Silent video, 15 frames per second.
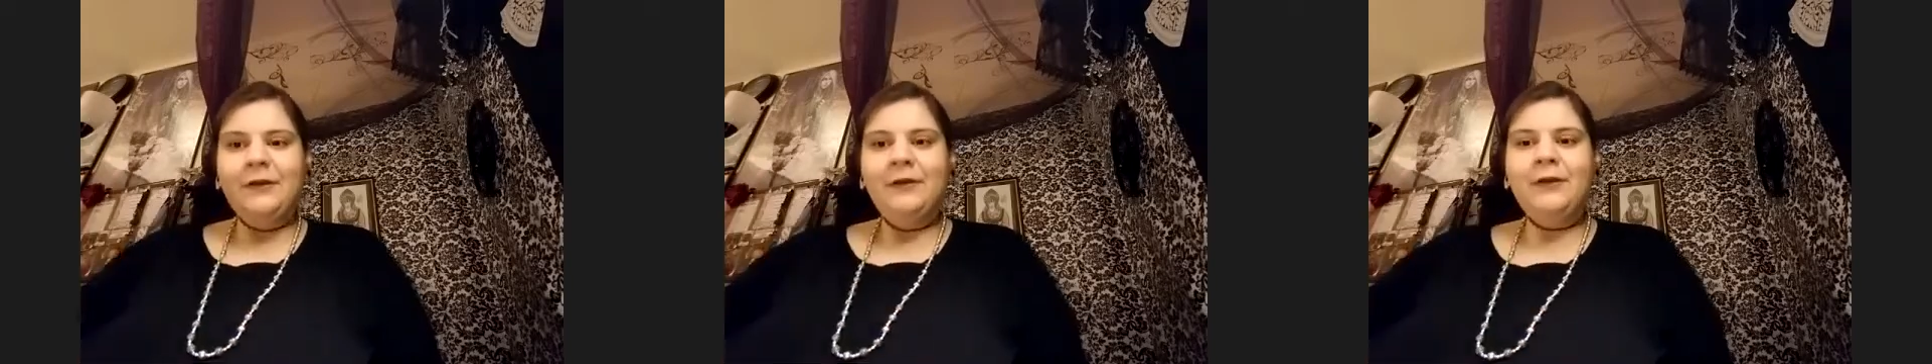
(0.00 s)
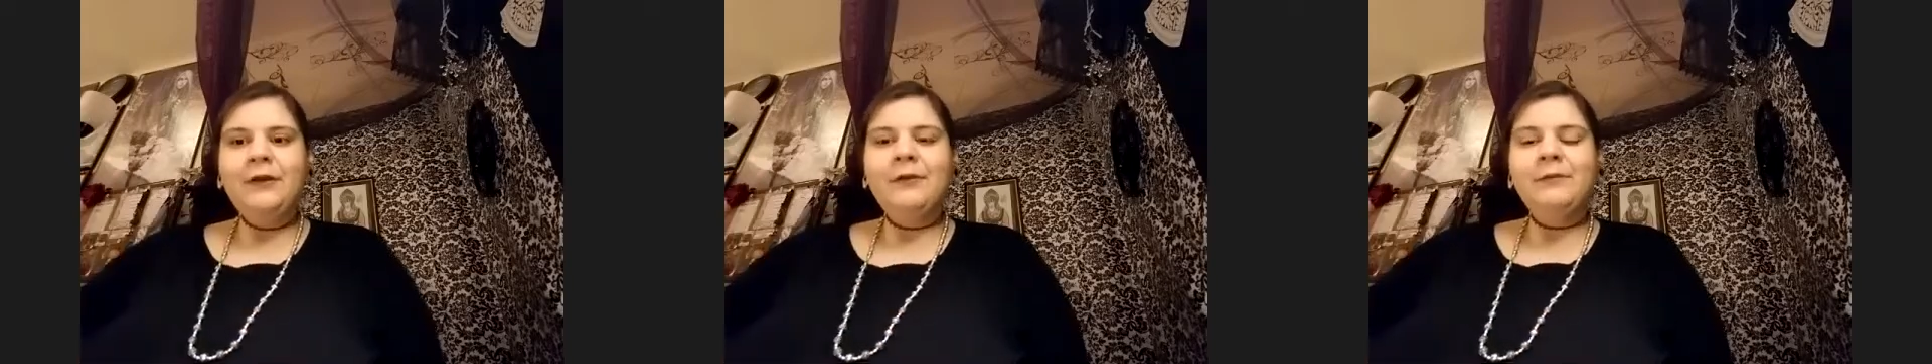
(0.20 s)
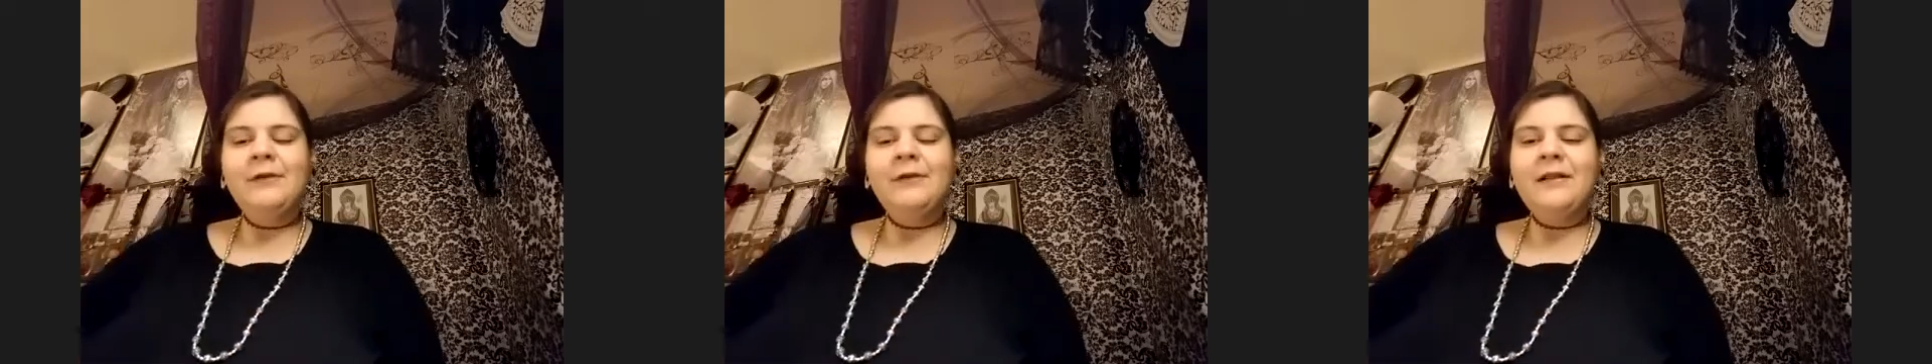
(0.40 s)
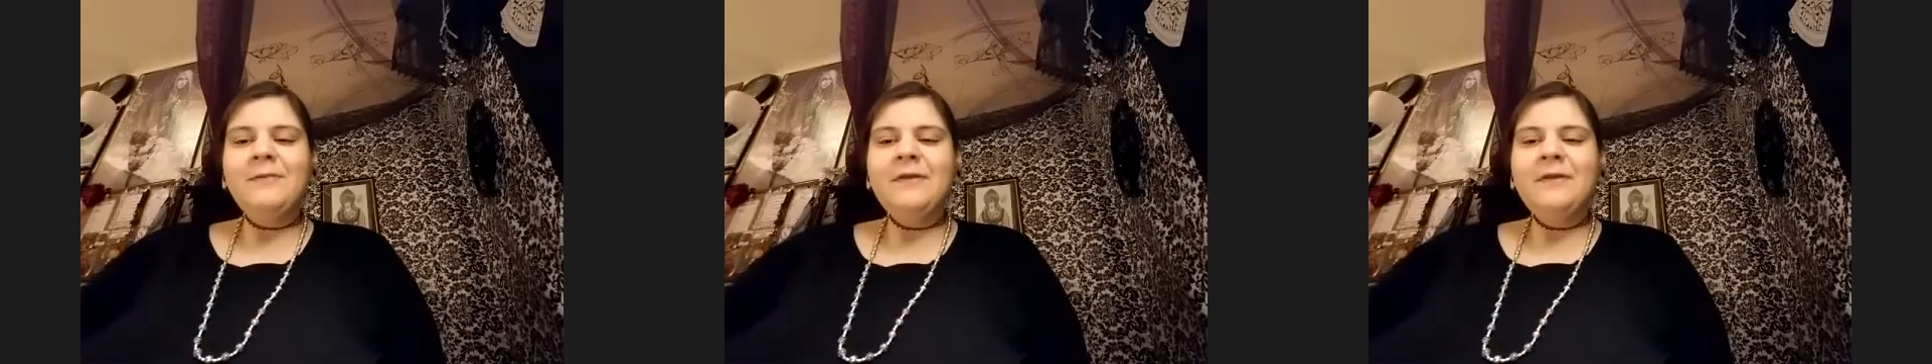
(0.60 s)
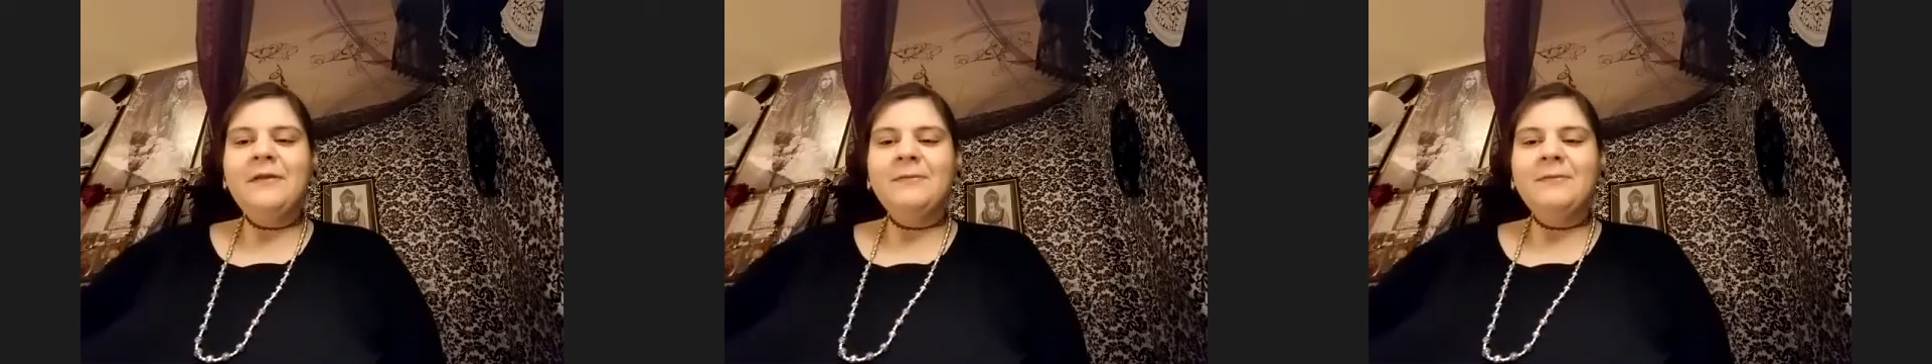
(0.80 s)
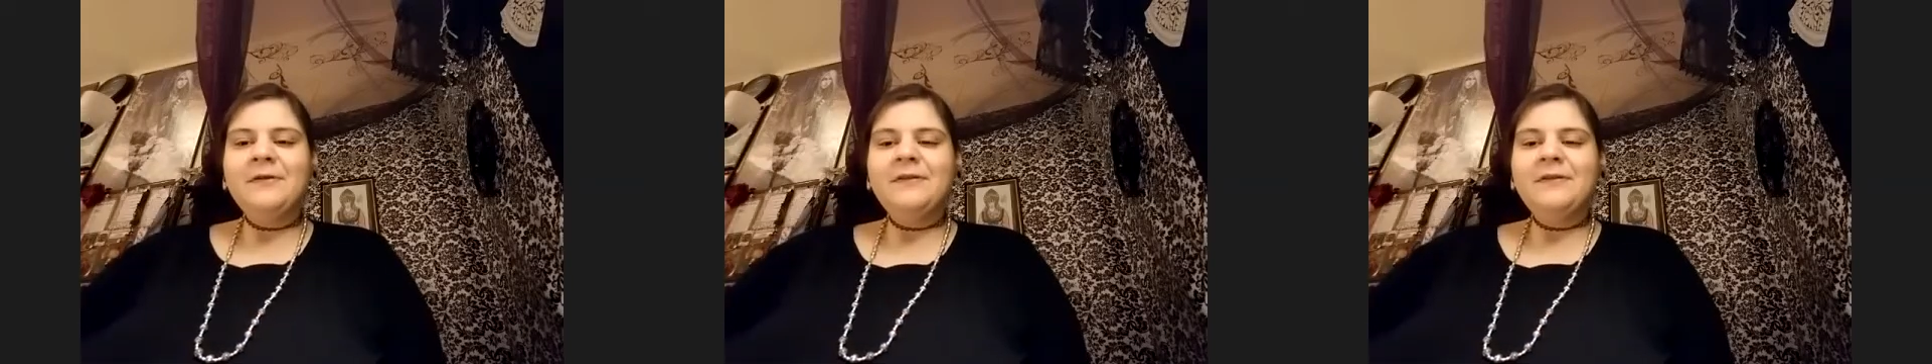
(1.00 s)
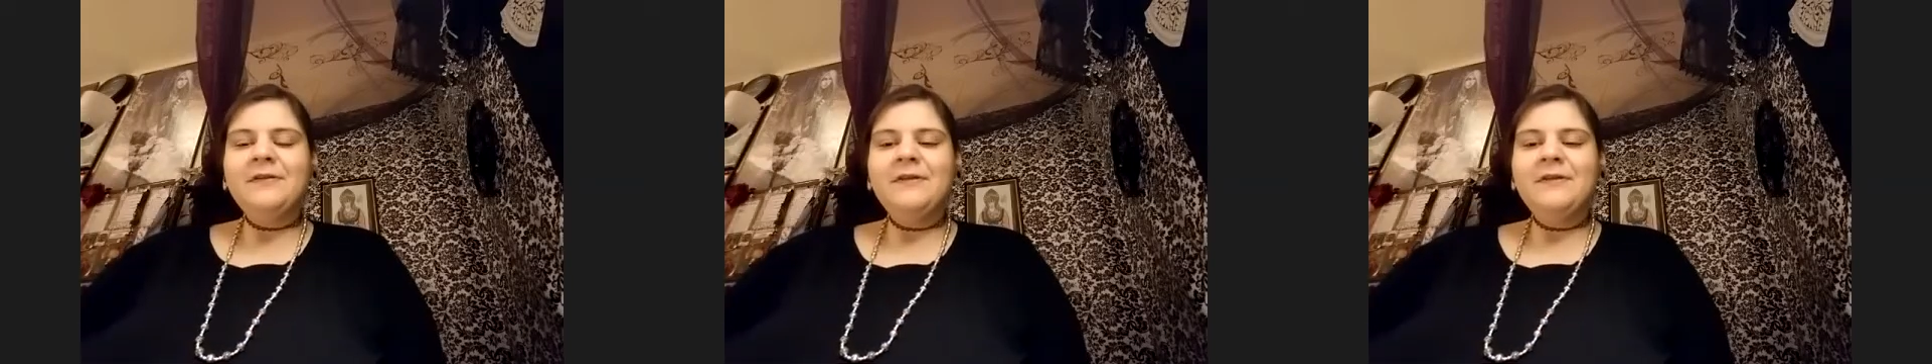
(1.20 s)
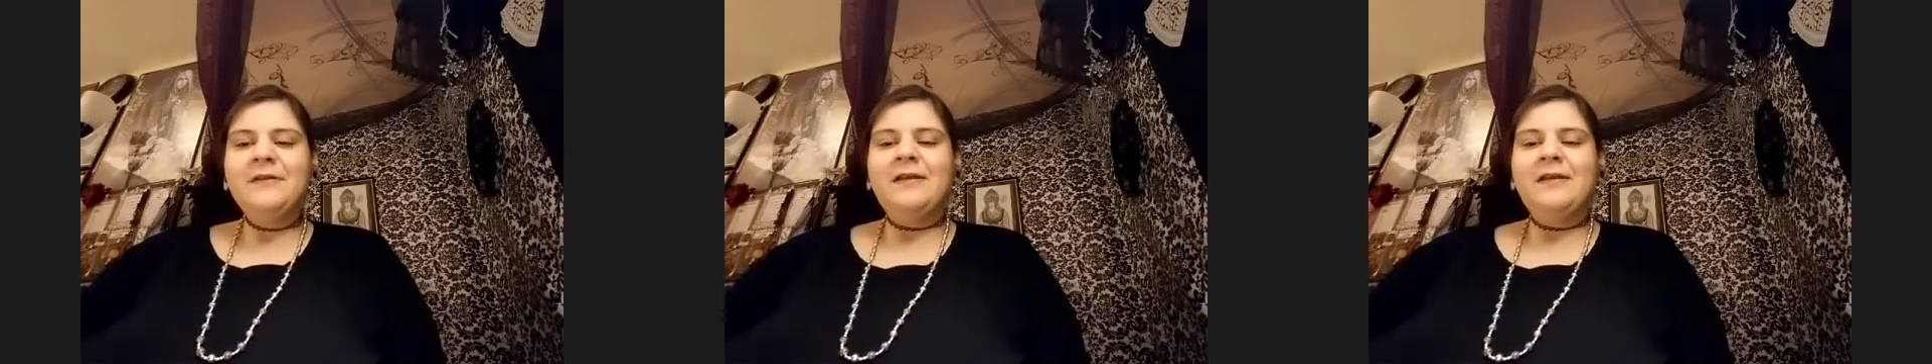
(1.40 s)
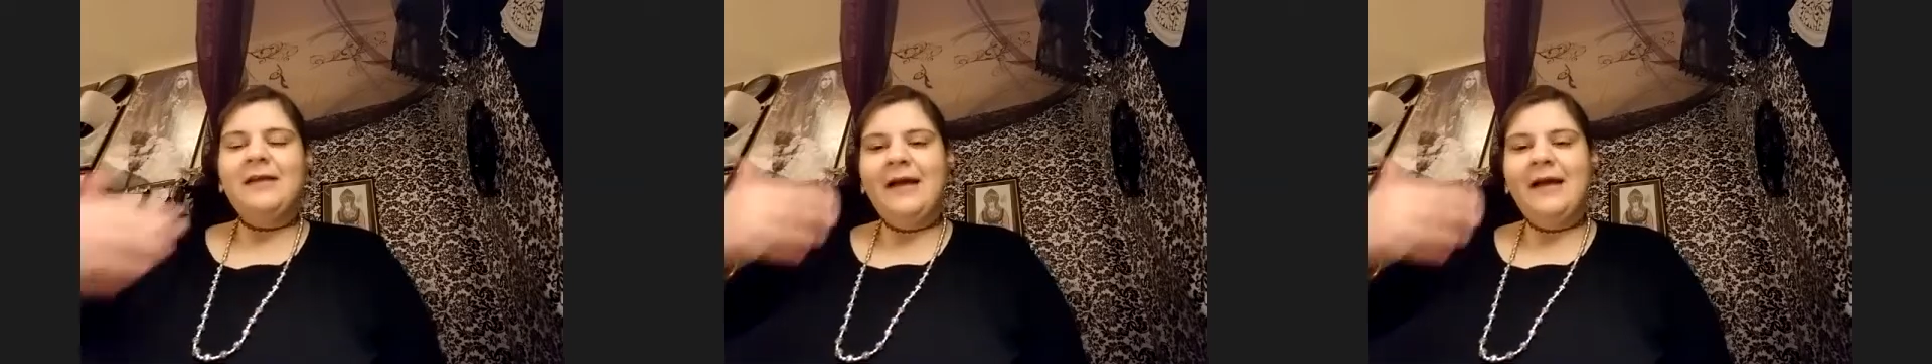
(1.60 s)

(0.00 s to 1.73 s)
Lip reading: really been immersed in the